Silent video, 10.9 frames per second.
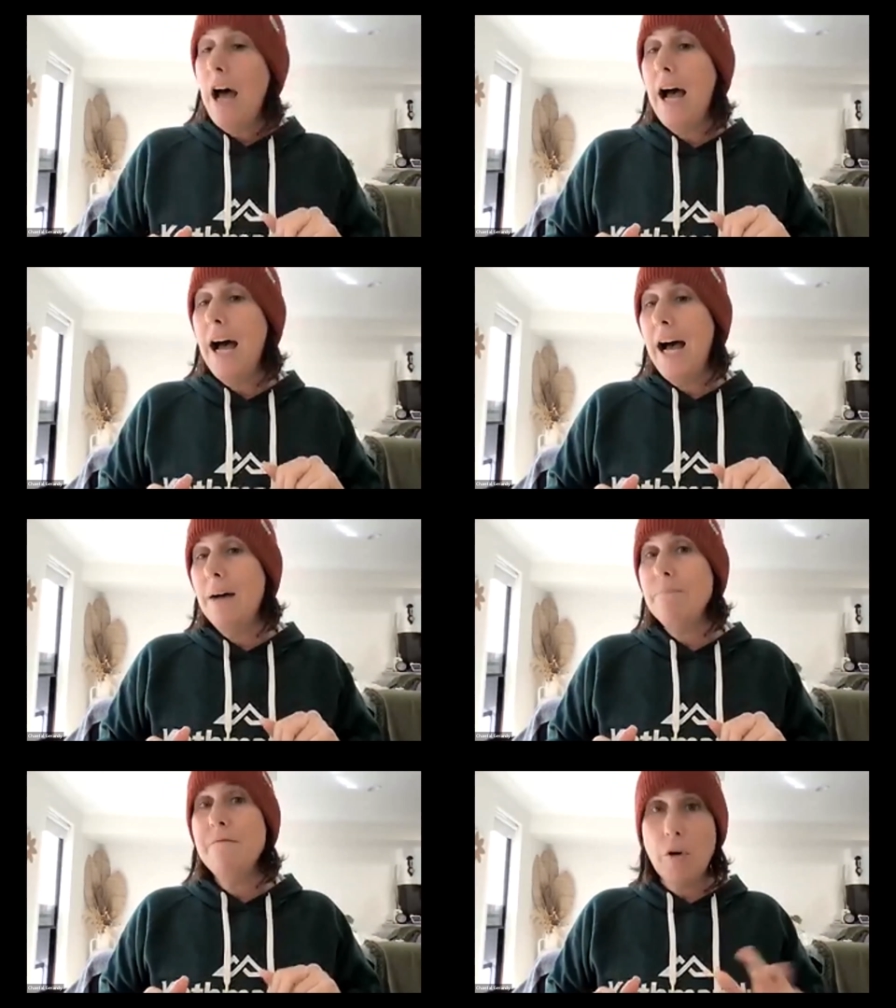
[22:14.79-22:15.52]

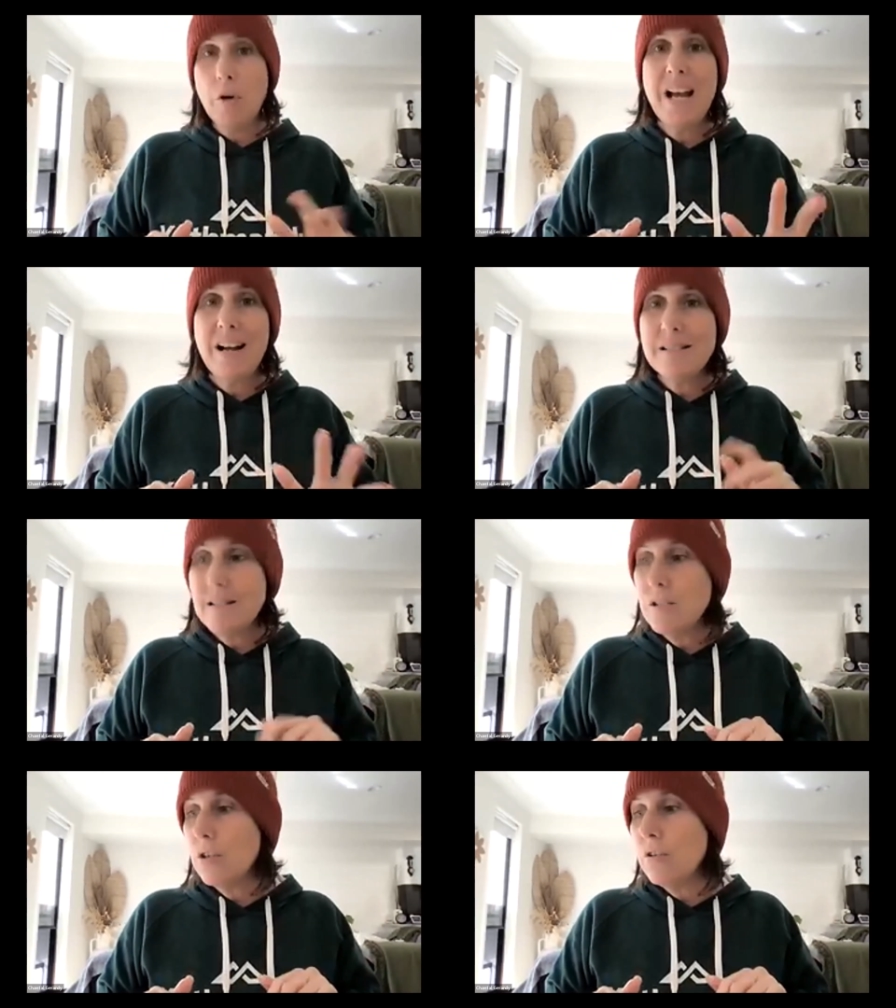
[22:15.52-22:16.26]
Very hard
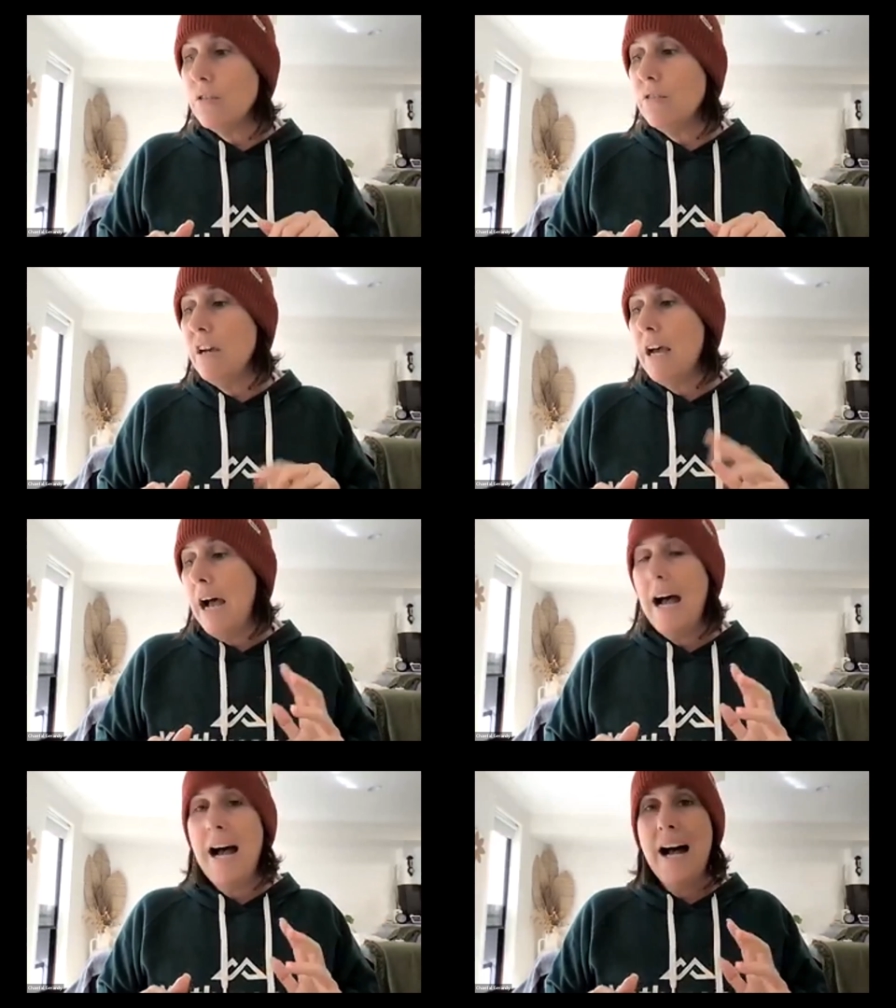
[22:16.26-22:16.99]
to do.
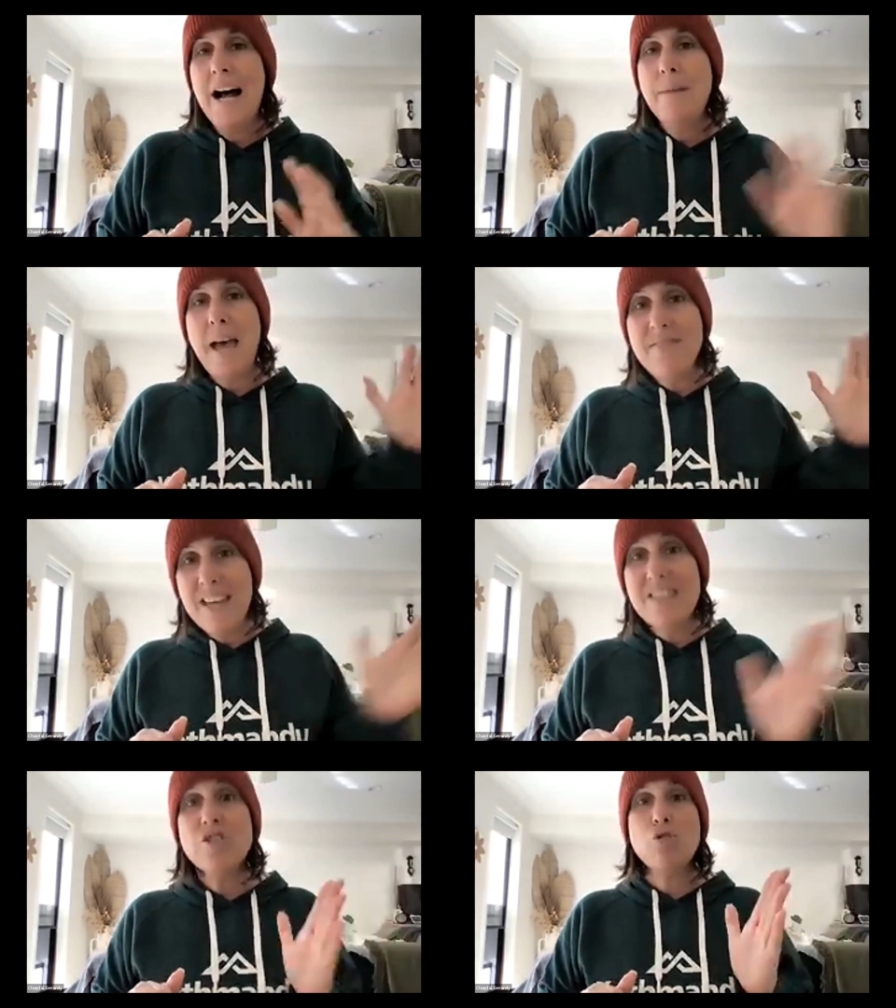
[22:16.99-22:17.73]
And
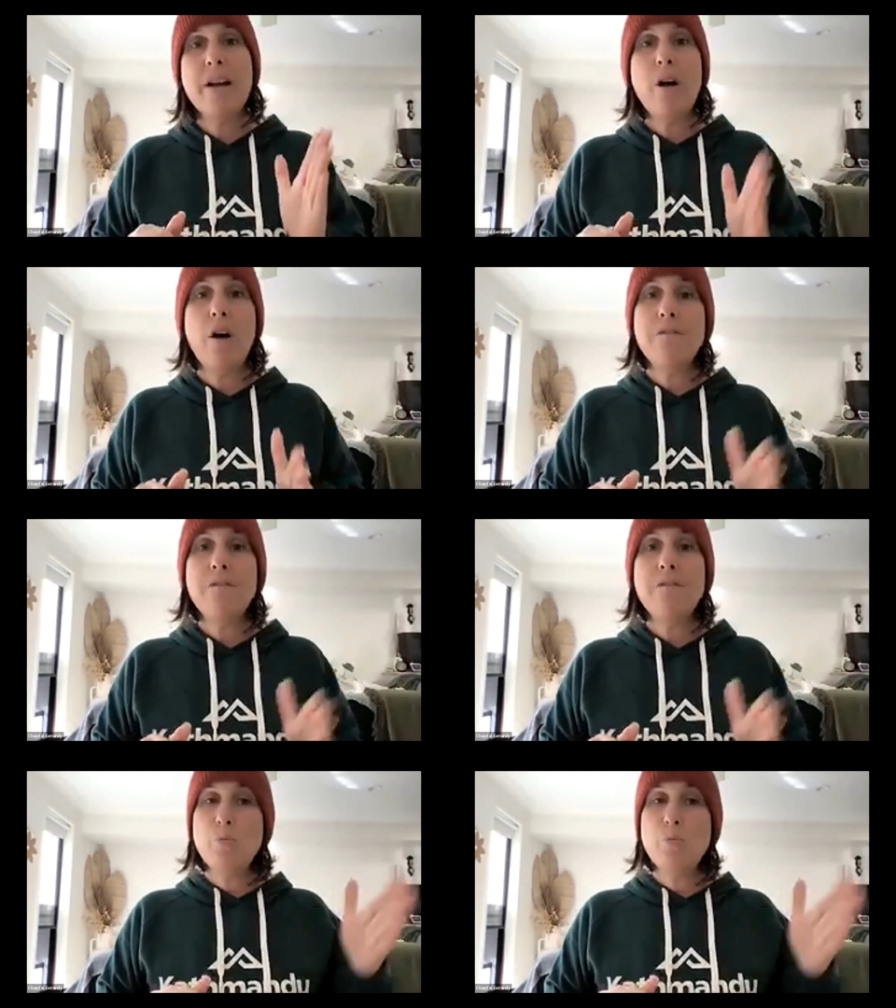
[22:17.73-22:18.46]
then straight
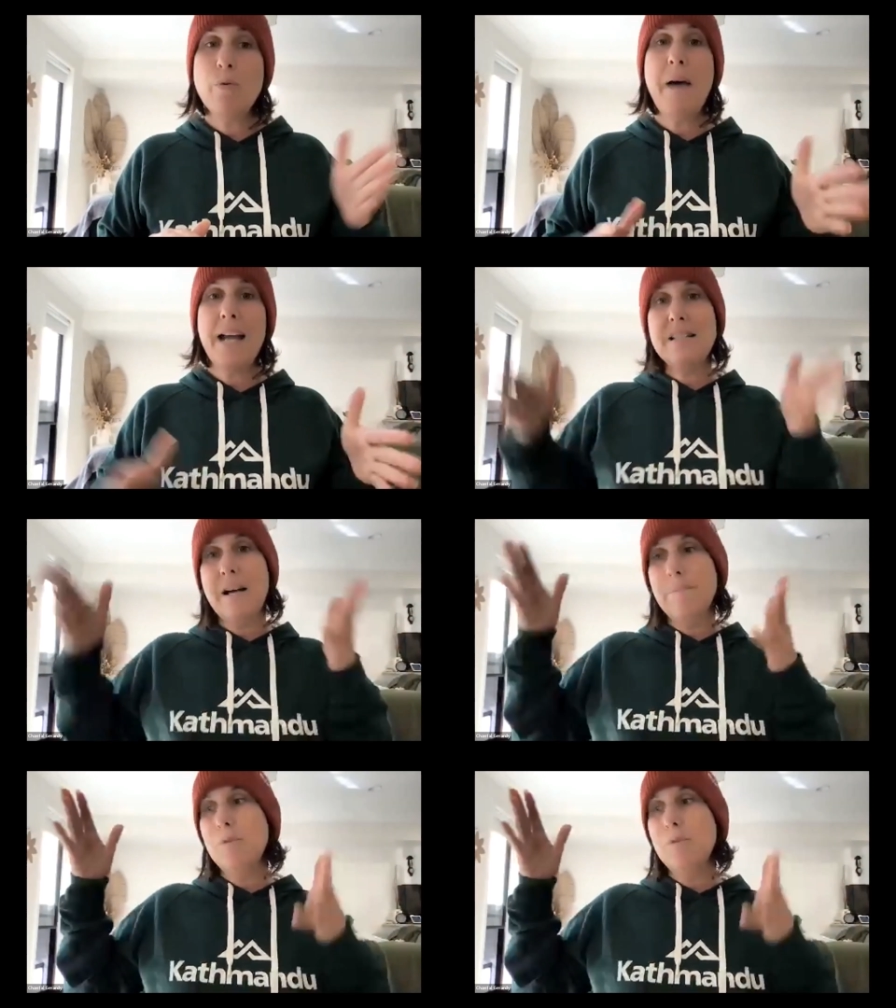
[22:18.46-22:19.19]
afterwards, we backed
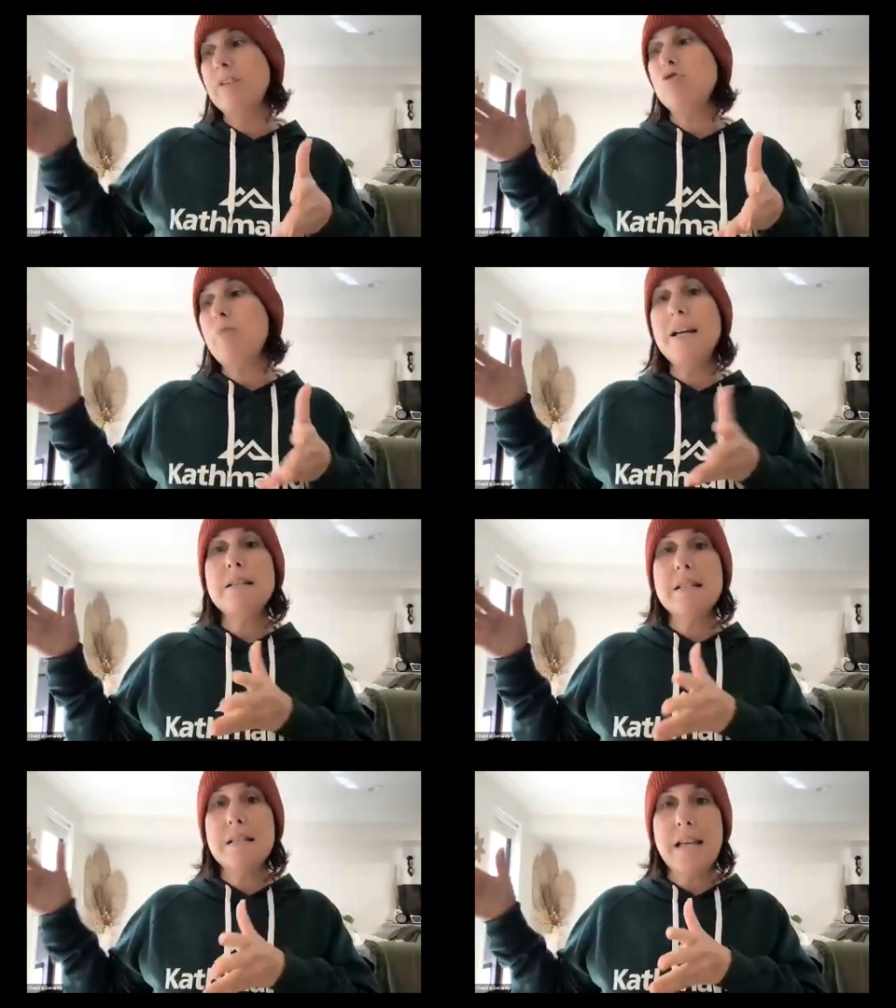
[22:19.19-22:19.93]
up going straight
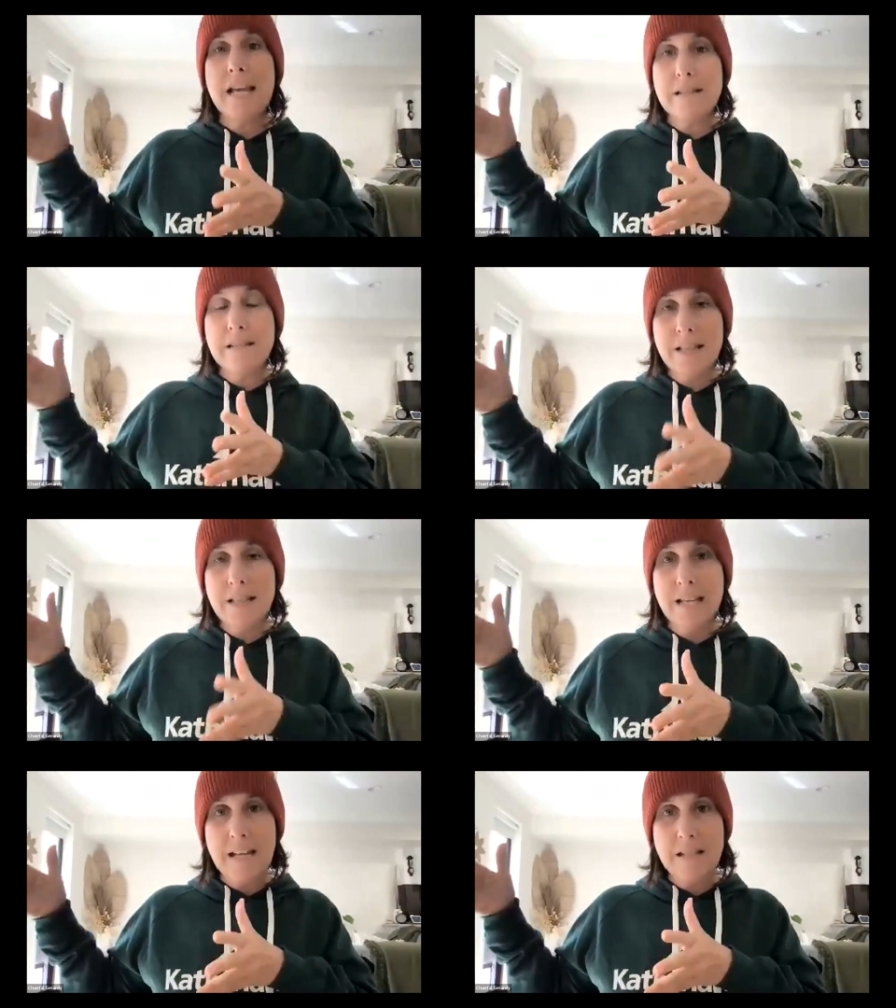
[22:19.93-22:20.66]
into the
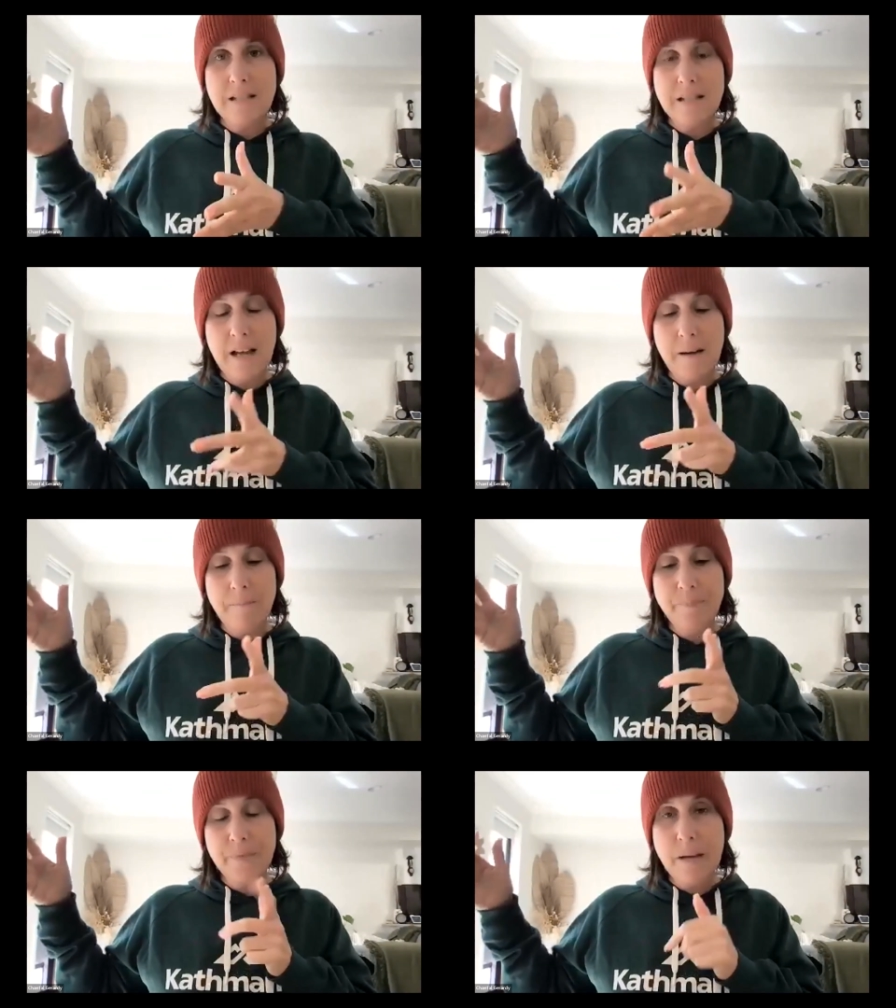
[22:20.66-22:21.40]

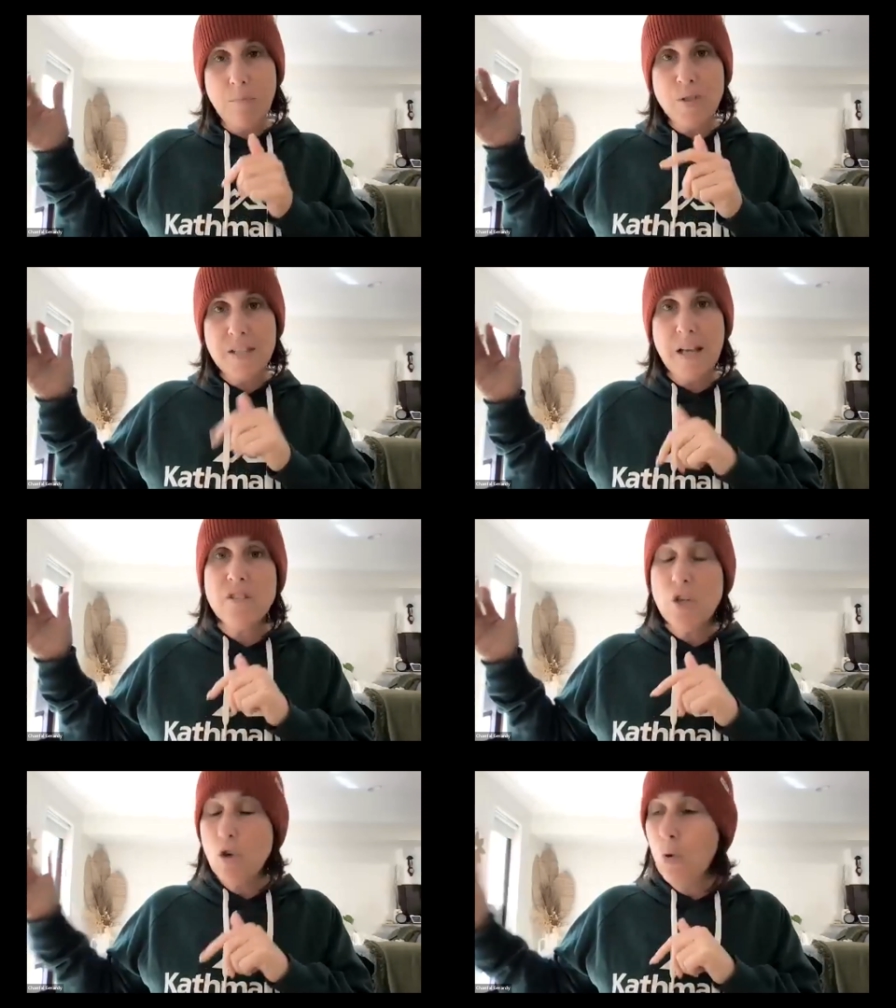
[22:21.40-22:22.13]
Get More
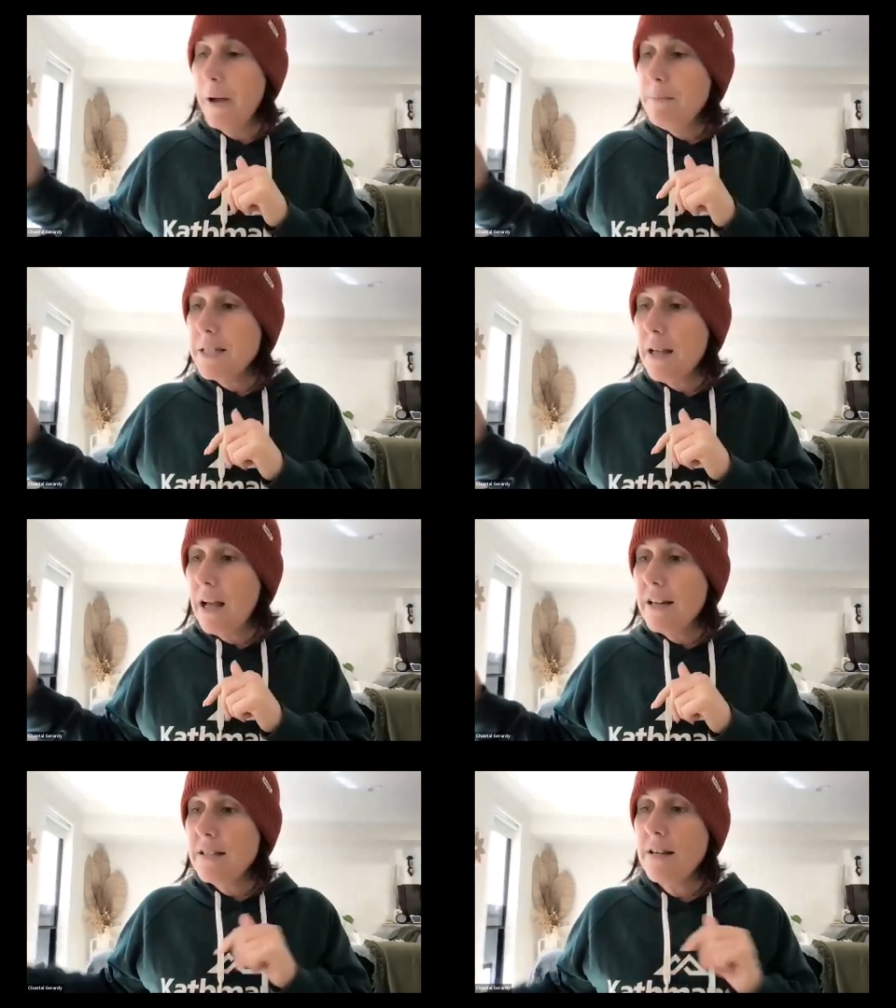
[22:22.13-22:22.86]
Sales on your
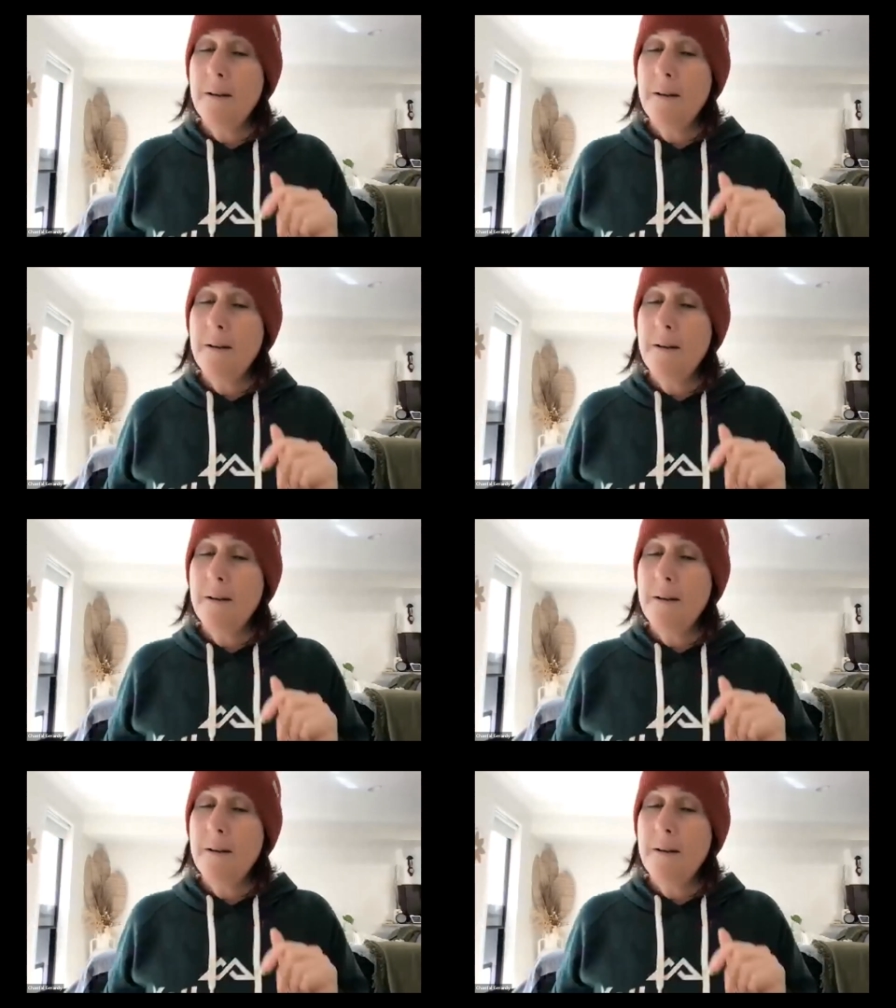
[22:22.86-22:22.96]
website.